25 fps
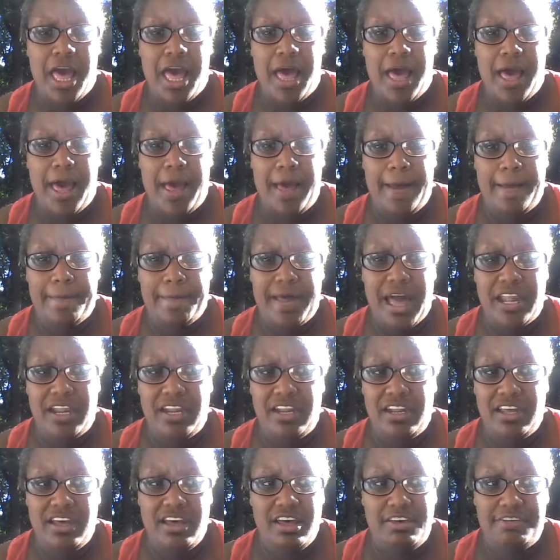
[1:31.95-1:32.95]
Um, I
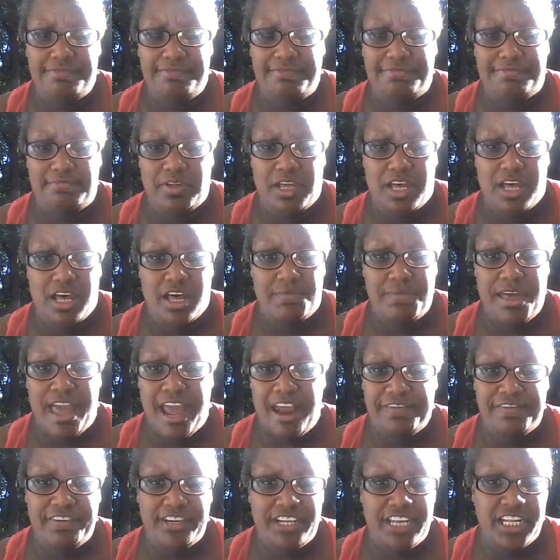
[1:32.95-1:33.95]
love uh,
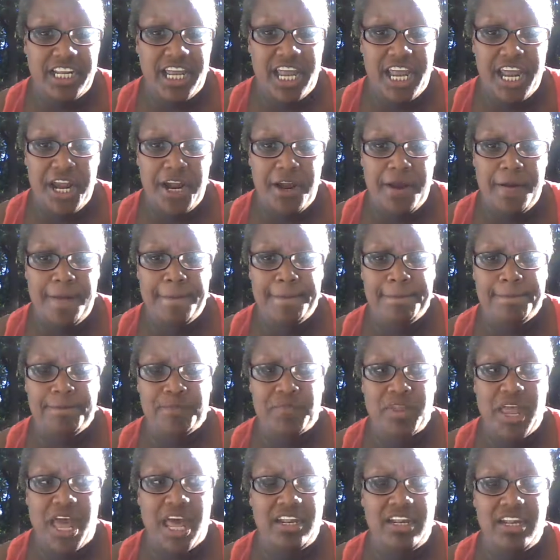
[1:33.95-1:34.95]
African hair.
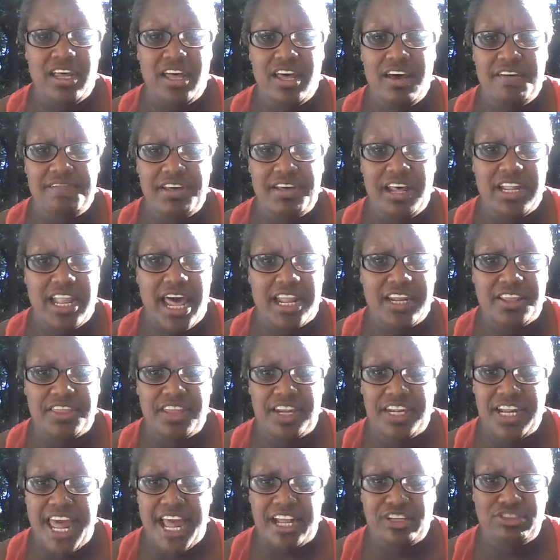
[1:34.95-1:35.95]
I love a lot of the
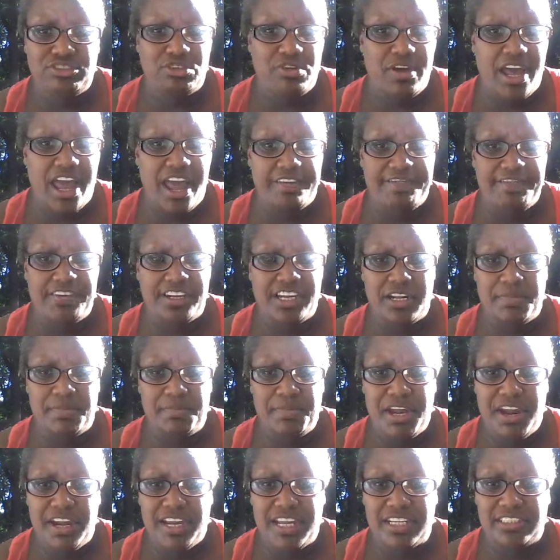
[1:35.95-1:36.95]
natural African
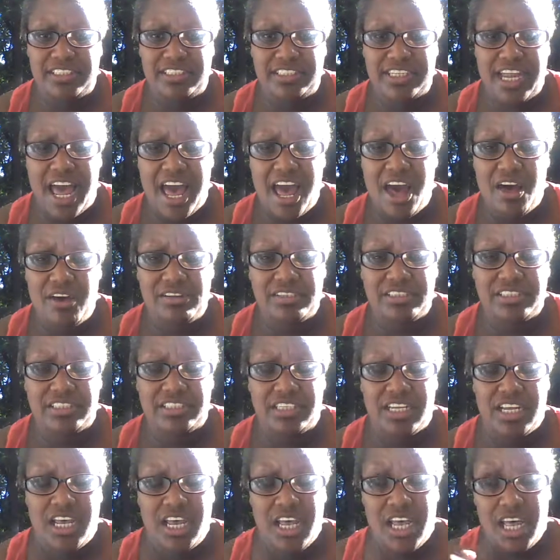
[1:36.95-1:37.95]
American styles.
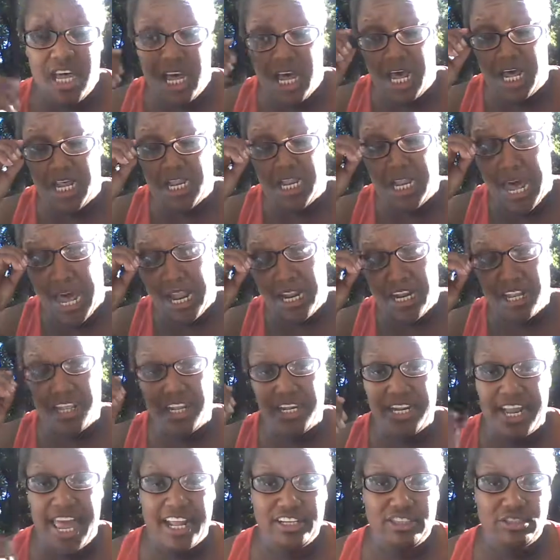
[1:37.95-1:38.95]
A lot of the
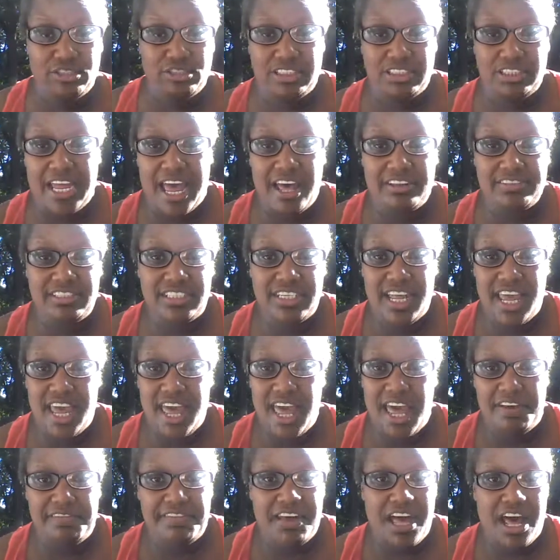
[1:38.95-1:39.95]
natural styles that they
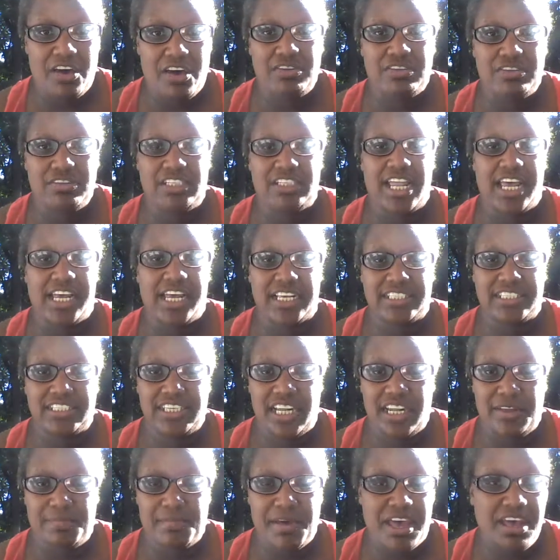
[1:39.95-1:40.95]
have out. Like I
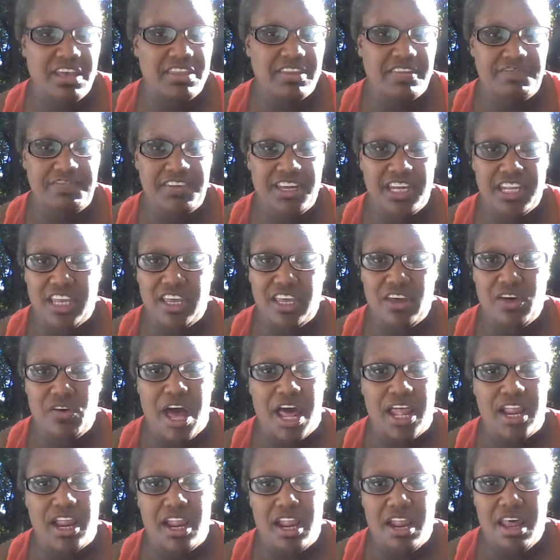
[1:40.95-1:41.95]
said in my other video,
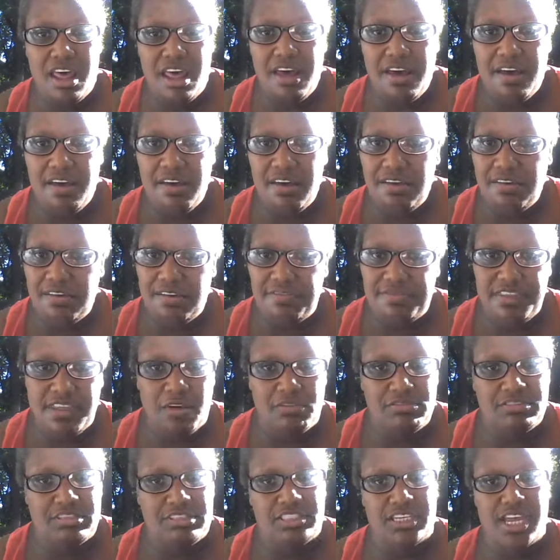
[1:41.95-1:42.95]
I love
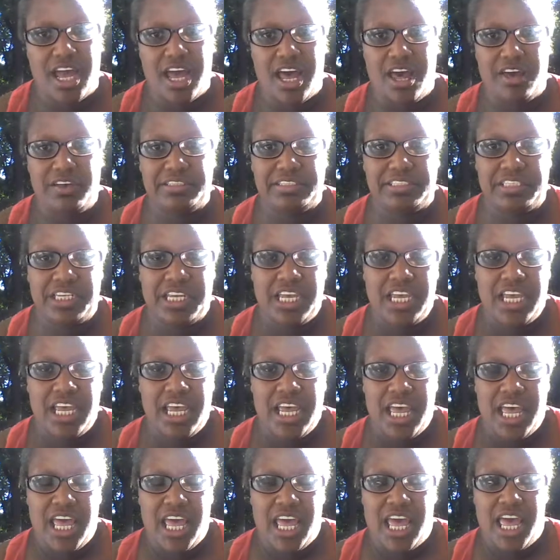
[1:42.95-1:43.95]
those styles.
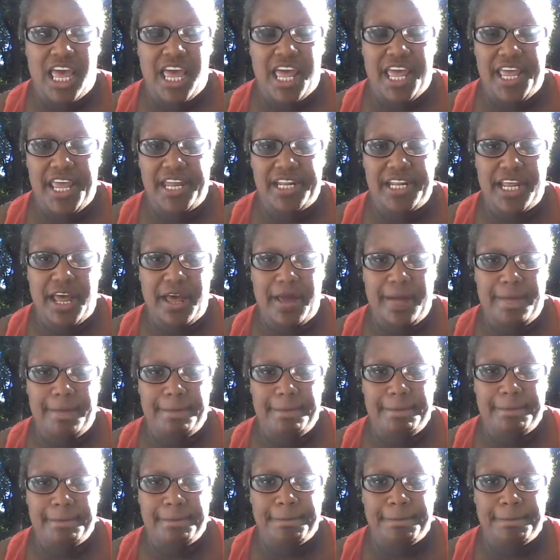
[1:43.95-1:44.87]
And um,